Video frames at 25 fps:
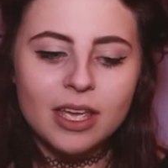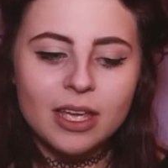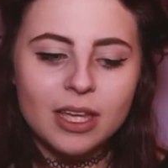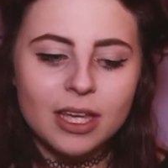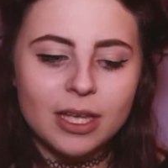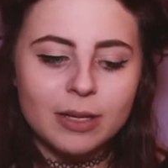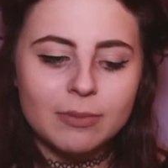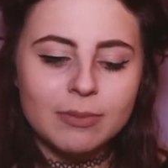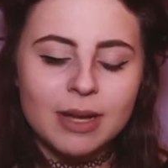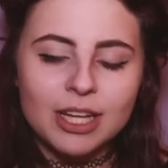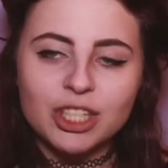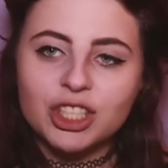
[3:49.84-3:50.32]

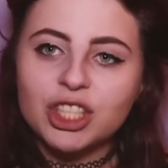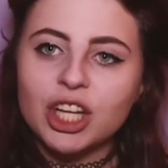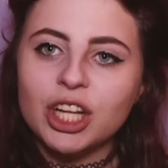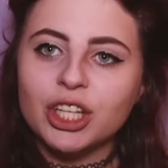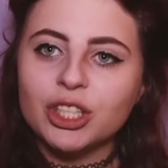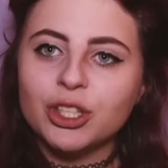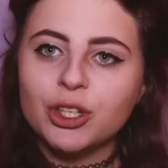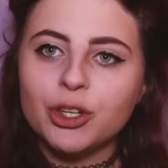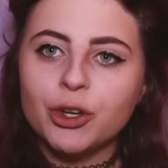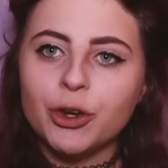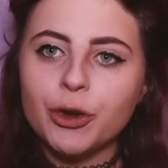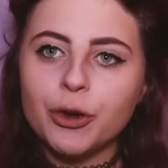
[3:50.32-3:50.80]
in my
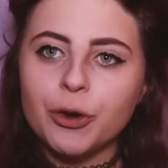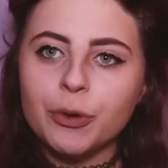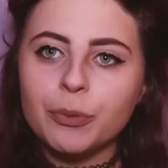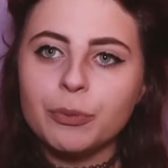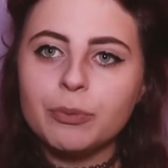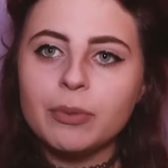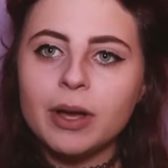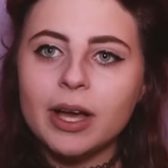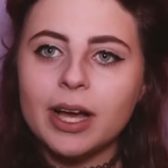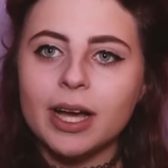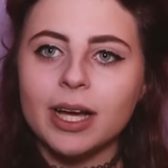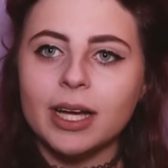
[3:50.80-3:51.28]
childhood
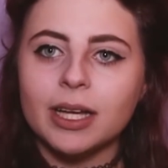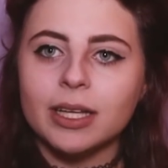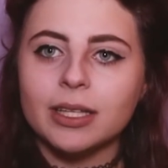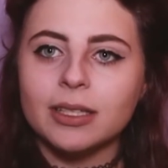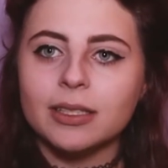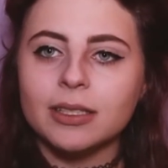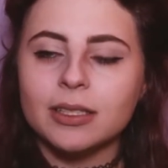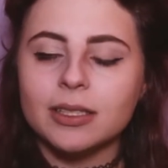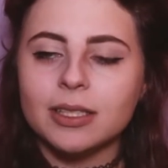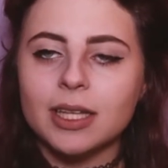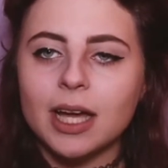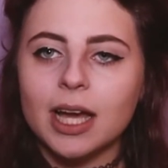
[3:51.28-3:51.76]
home,
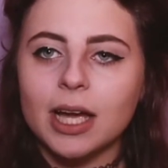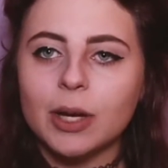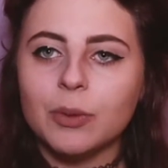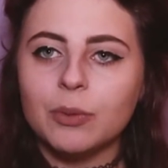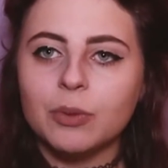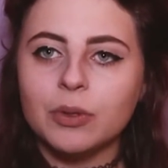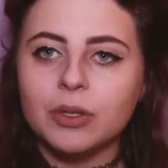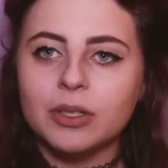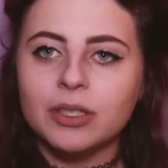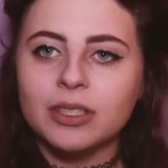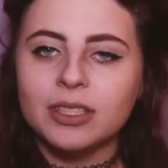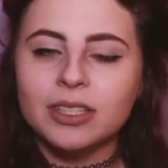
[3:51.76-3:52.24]
and I
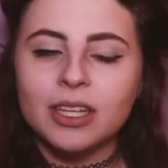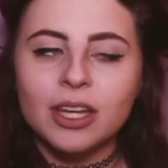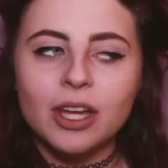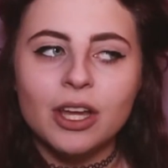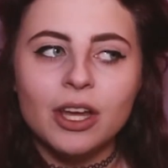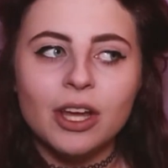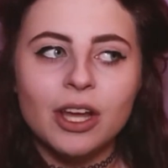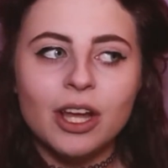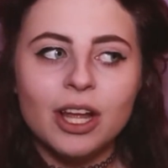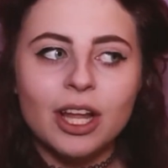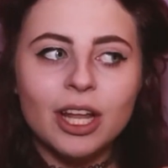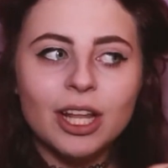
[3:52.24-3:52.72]
would
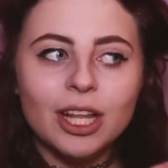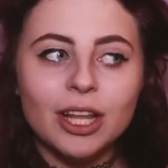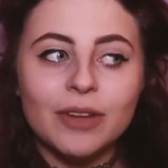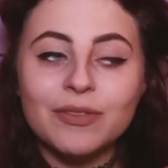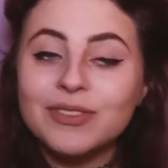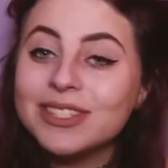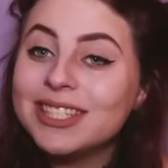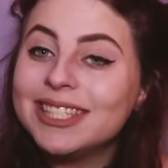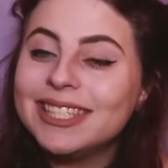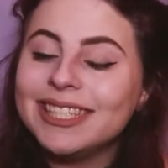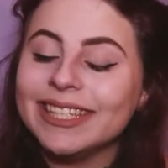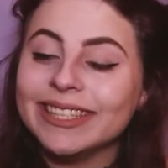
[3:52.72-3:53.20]
love
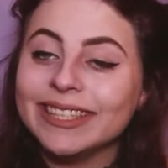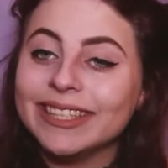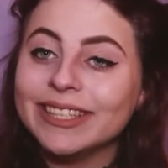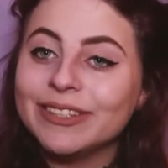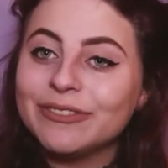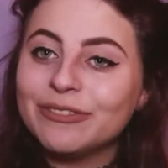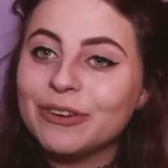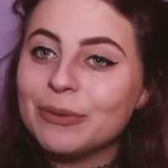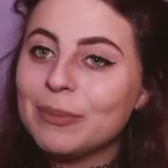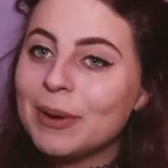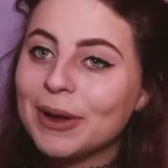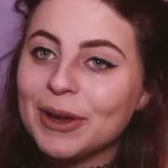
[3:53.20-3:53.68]
to steal it
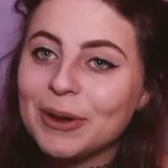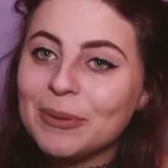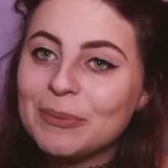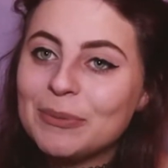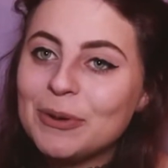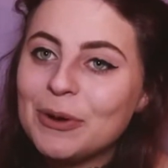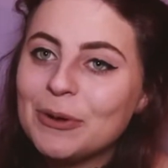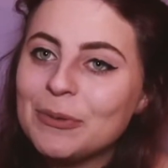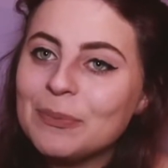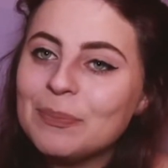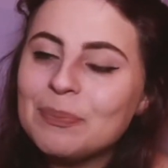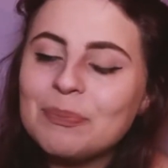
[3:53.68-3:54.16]
for my own
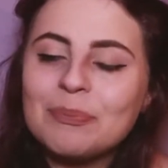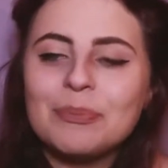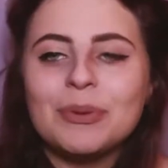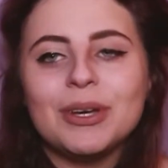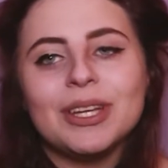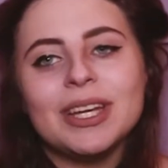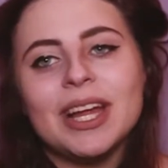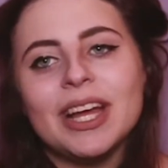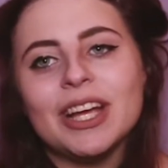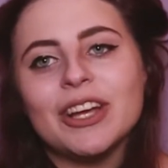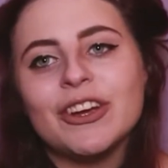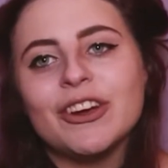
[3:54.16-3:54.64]
home,
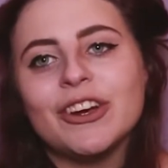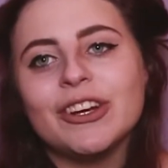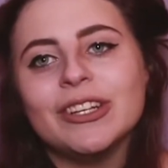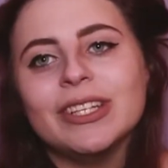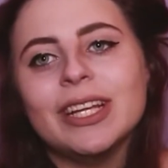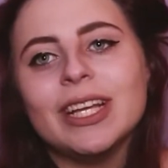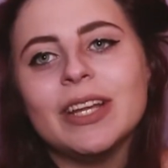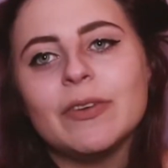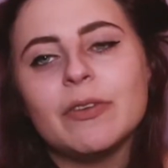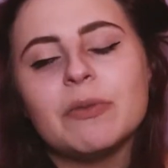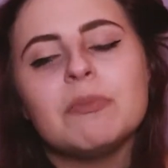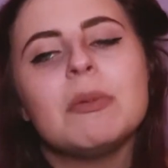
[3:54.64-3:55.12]
but I
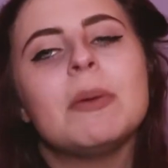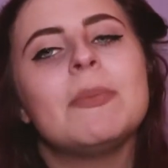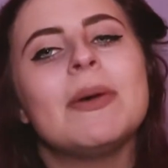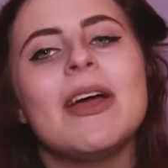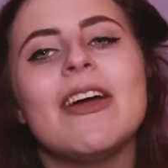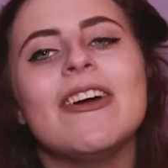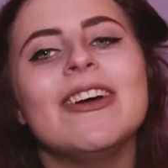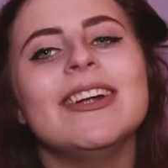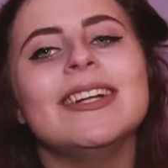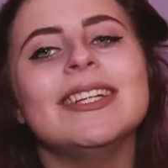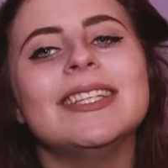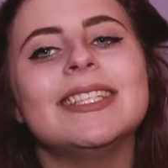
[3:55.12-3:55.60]
currently live with my
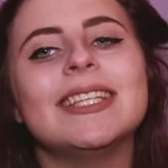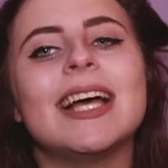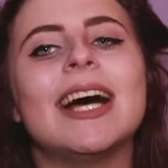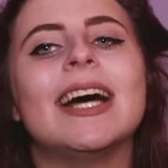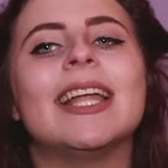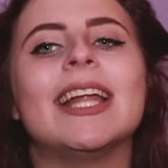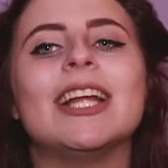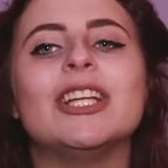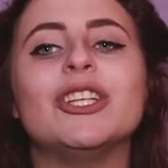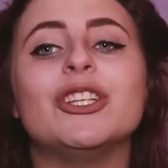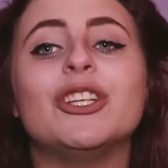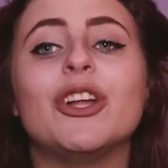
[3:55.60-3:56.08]
parents
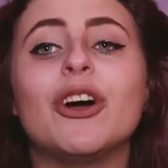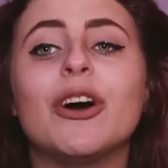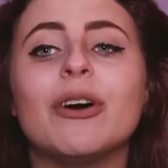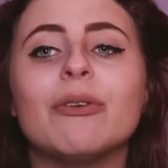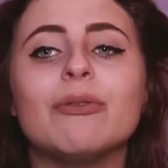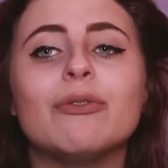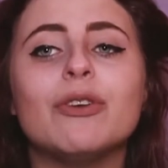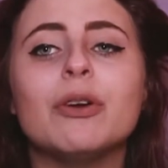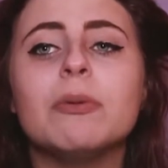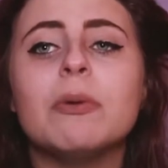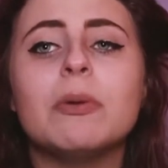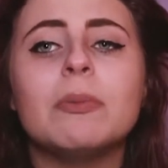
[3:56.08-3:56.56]
and I do not
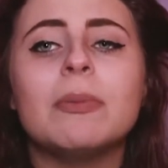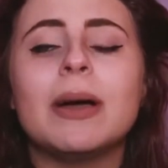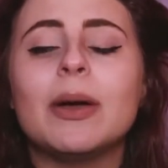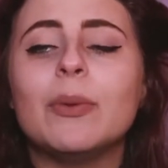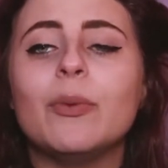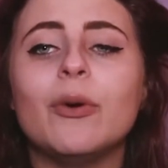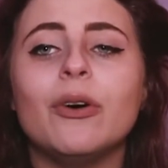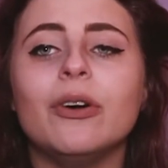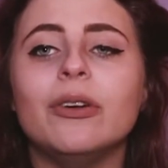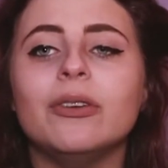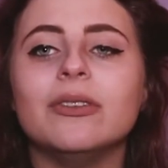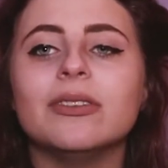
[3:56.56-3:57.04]
have room on my
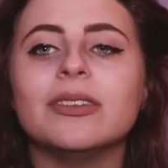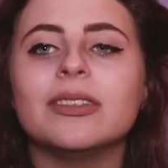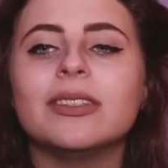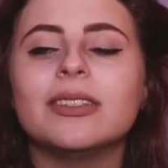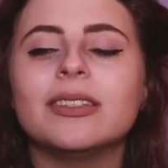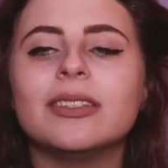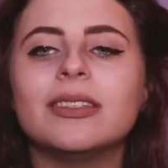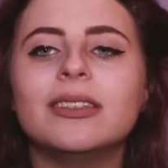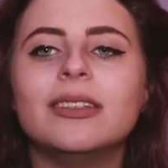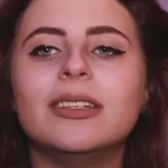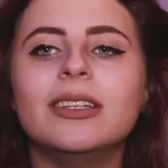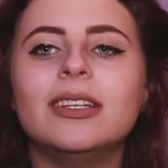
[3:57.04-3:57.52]

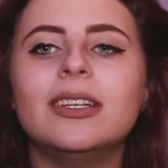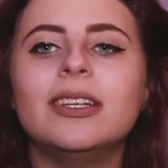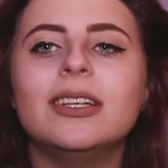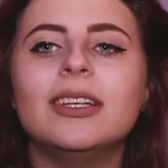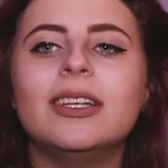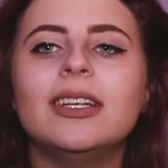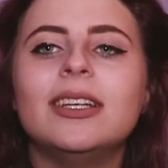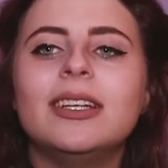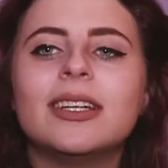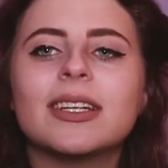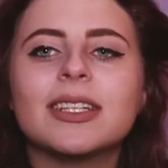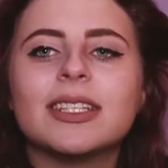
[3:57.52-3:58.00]
walls
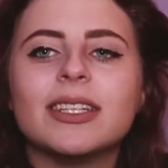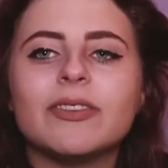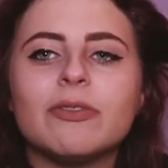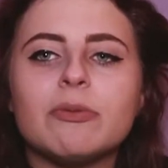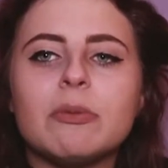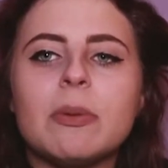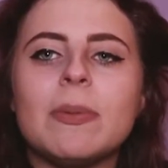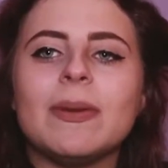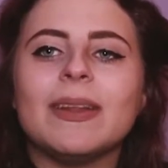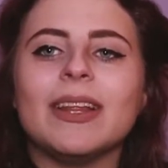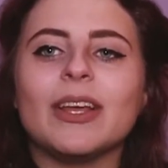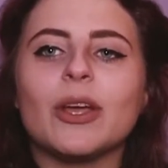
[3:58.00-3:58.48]
except for
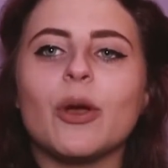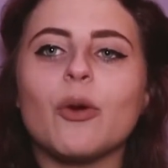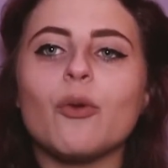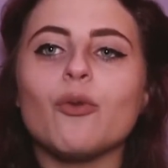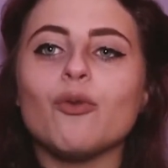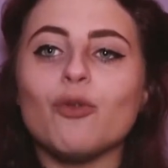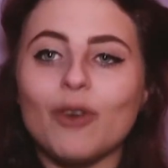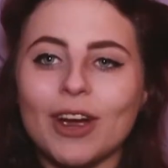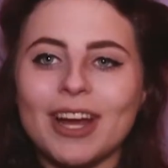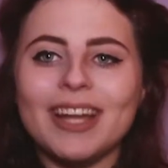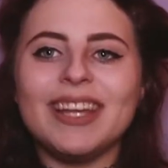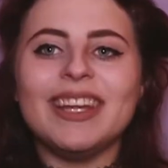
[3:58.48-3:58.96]
maybe like
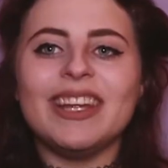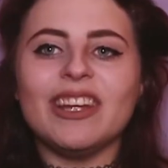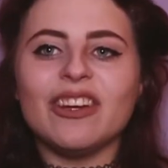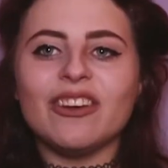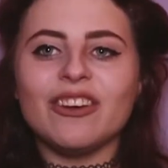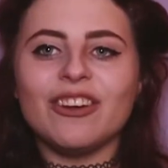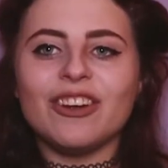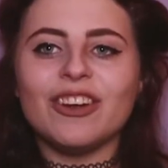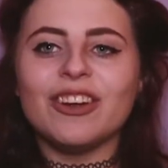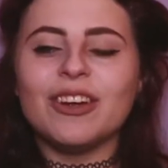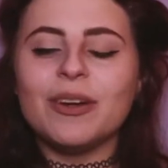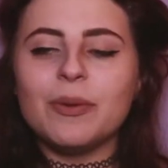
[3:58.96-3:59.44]
right
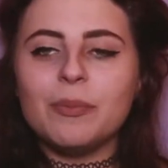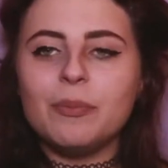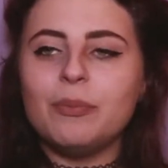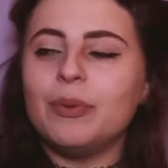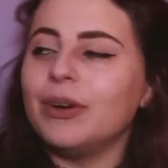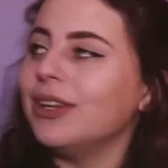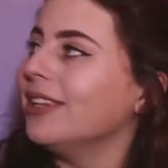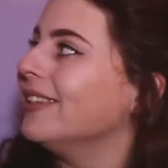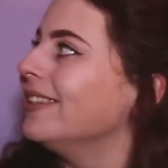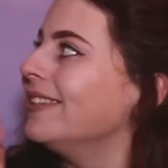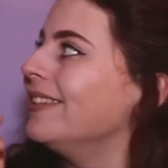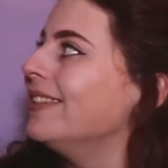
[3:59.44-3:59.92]
here,
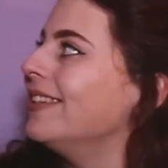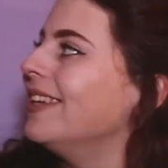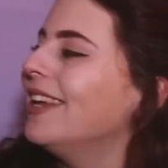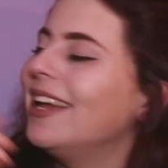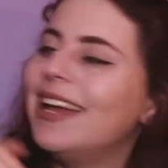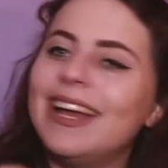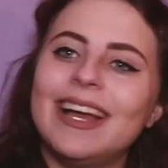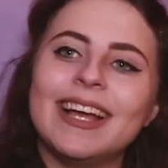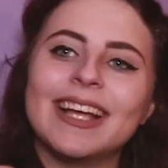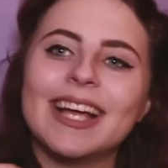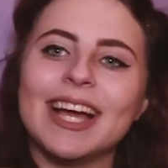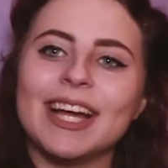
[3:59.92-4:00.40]
but
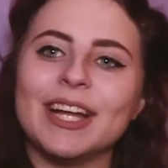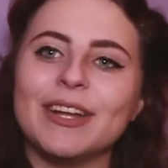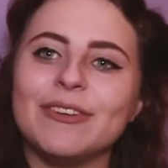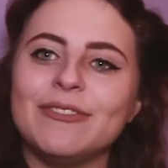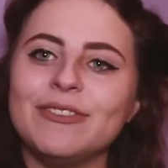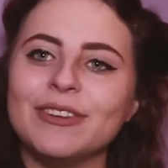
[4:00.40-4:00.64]
kind of